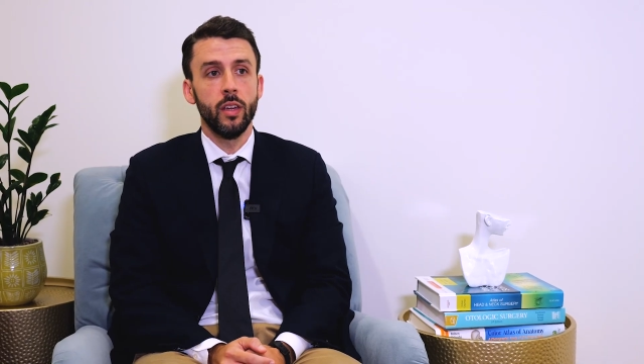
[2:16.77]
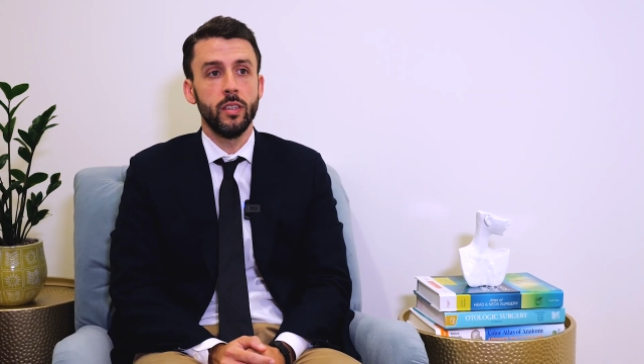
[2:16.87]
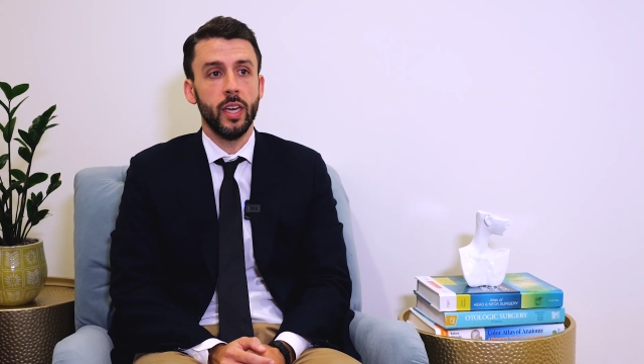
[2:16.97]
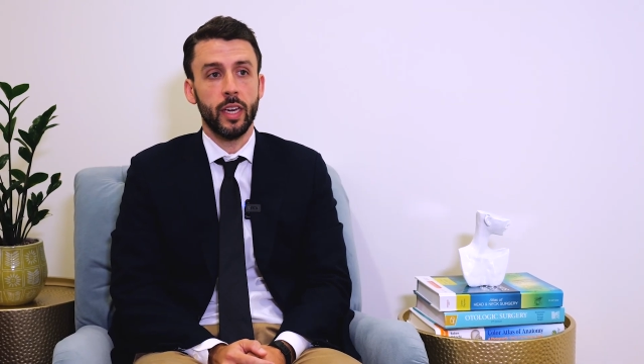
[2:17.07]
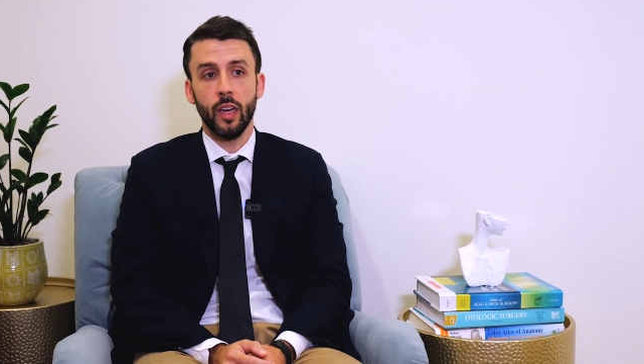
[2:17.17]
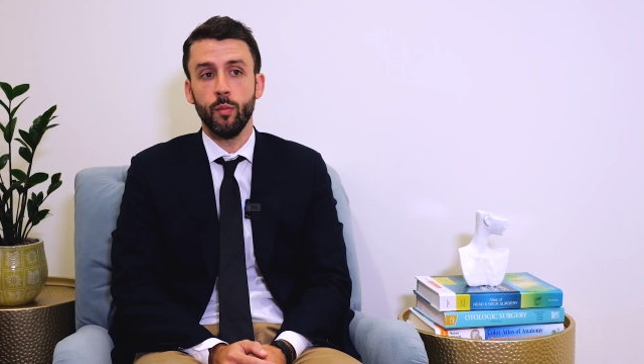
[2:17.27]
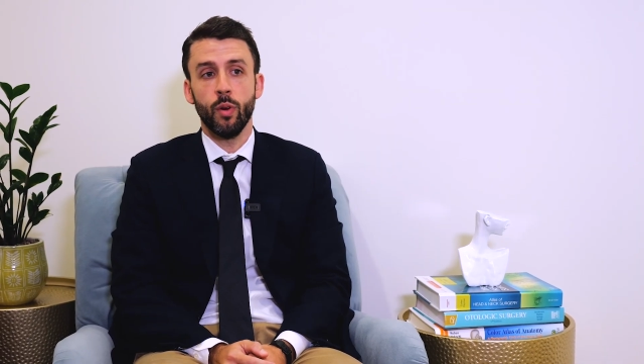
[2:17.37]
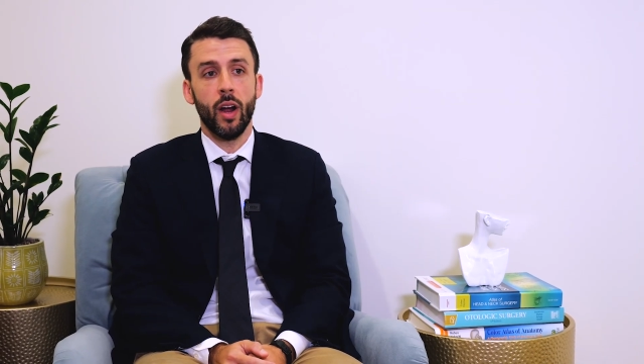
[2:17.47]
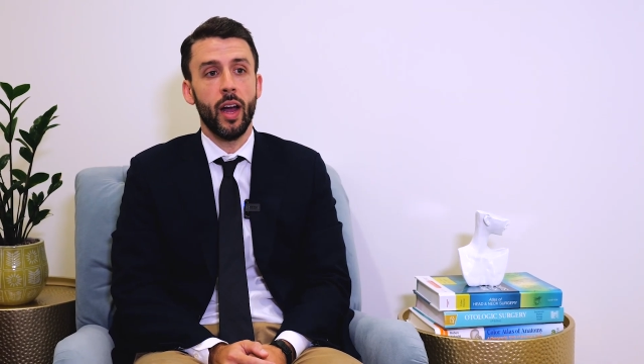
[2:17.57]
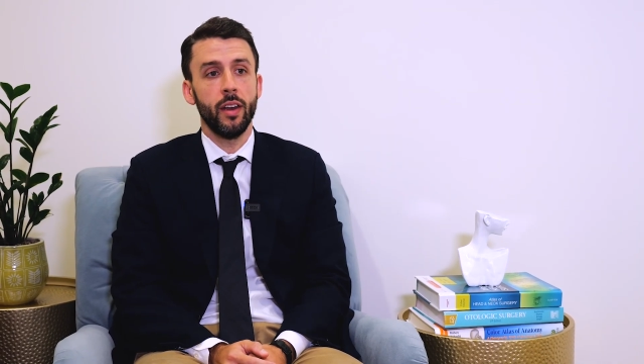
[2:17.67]
take great
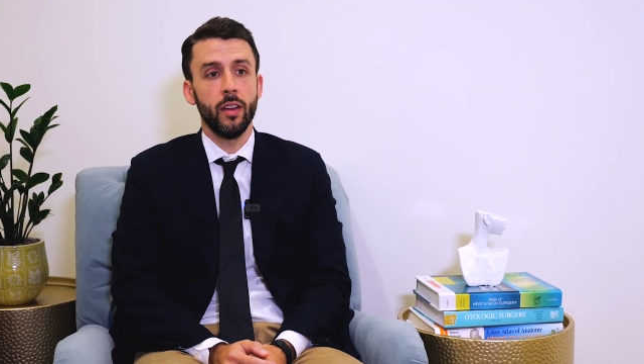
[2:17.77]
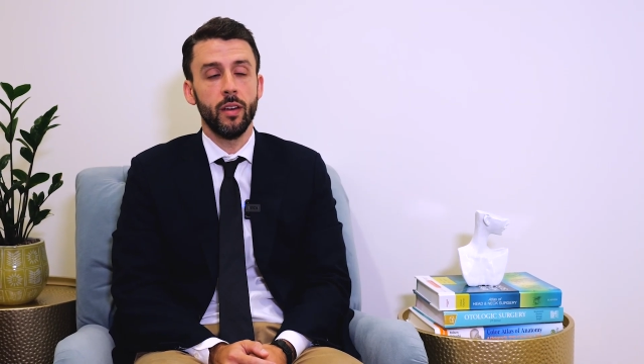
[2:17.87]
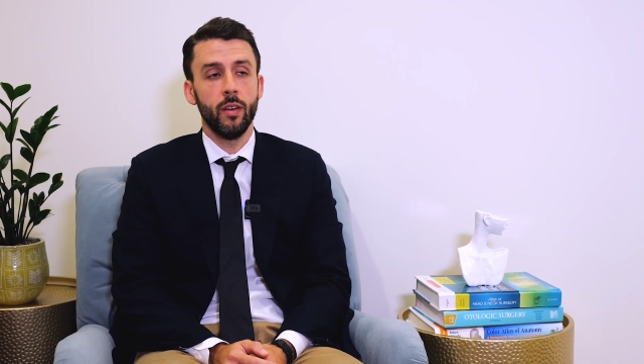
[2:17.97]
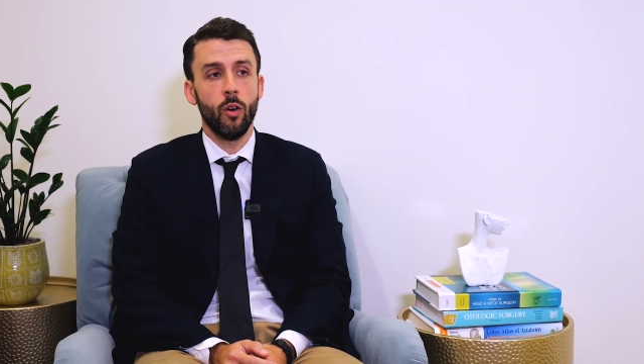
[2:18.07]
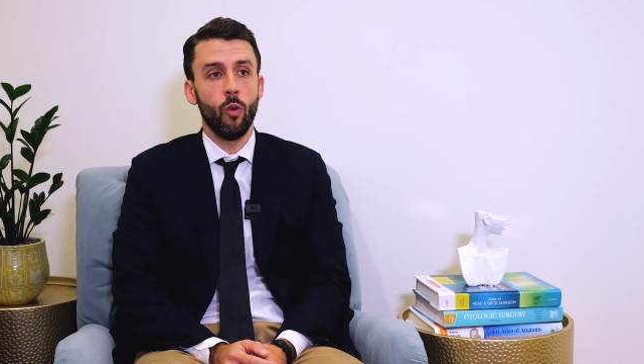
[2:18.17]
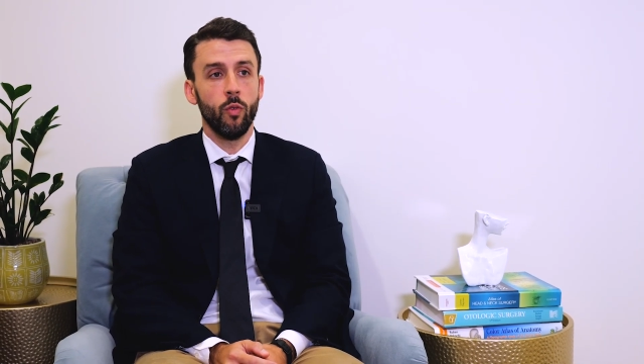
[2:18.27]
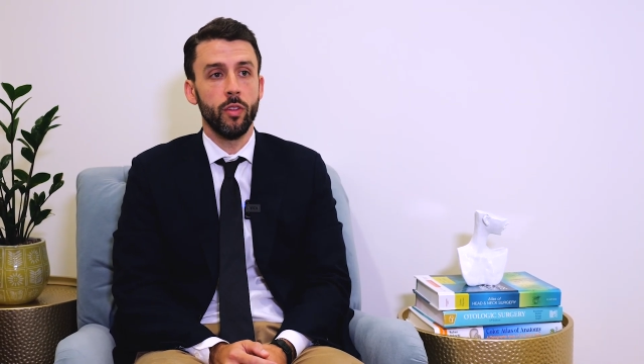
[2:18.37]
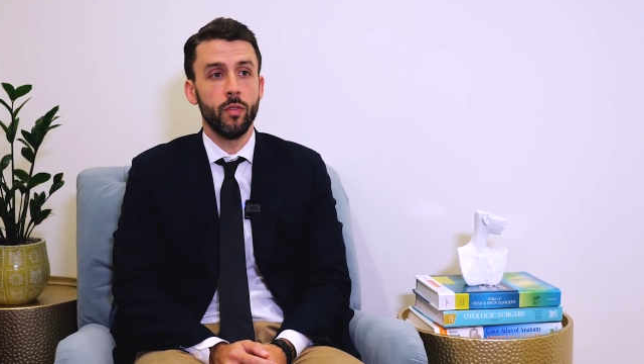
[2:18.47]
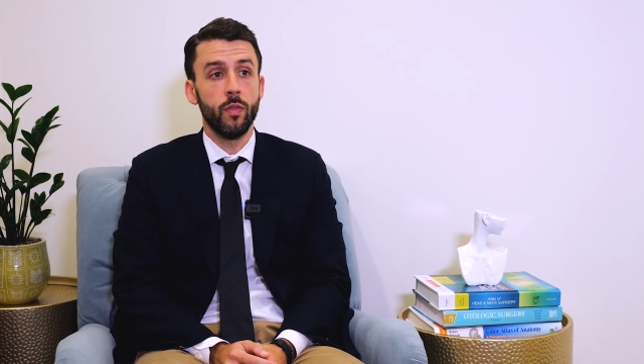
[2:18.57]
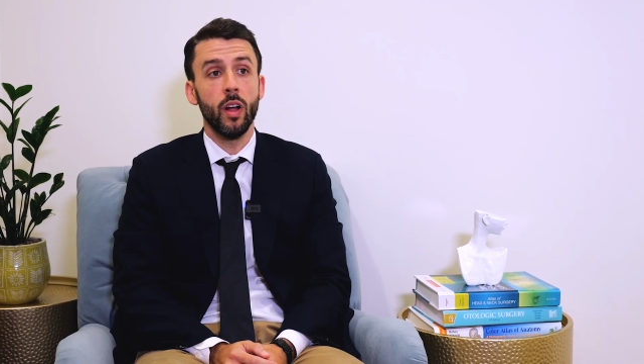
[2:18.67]
pride in, over
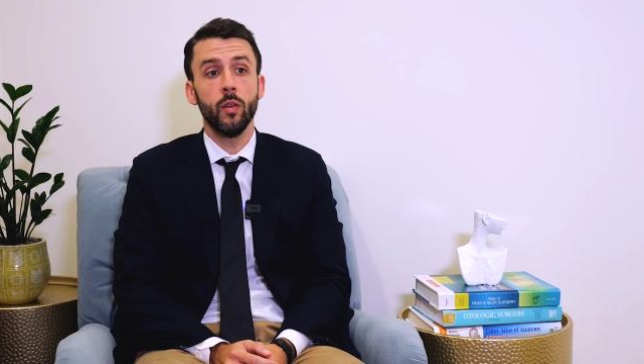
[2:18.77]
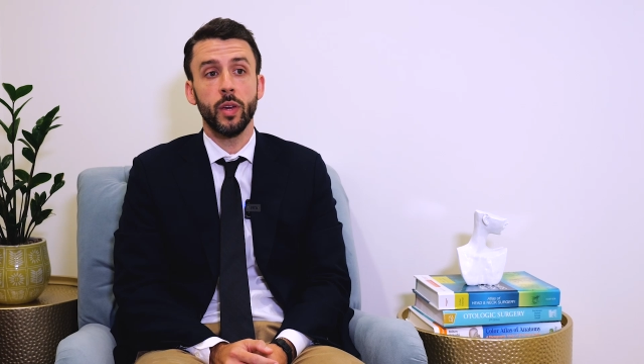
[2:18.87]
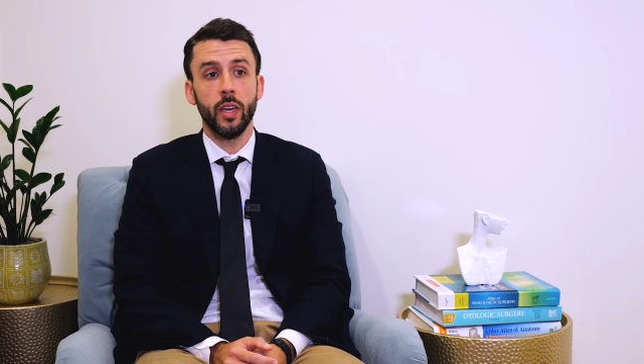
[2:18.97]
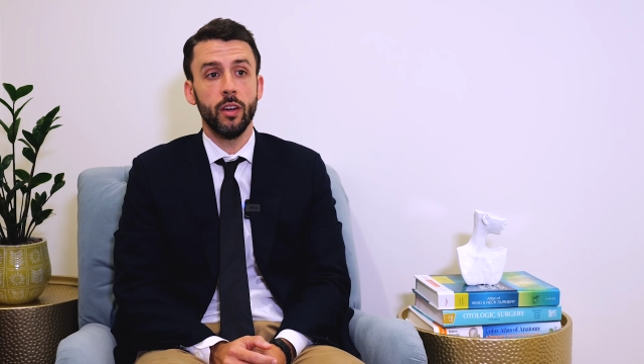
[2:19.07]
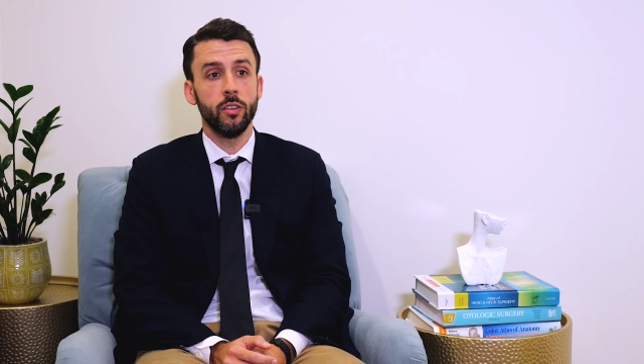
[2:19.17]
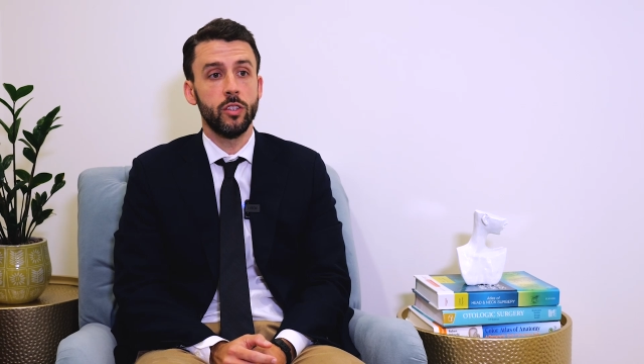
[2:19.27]
the following years,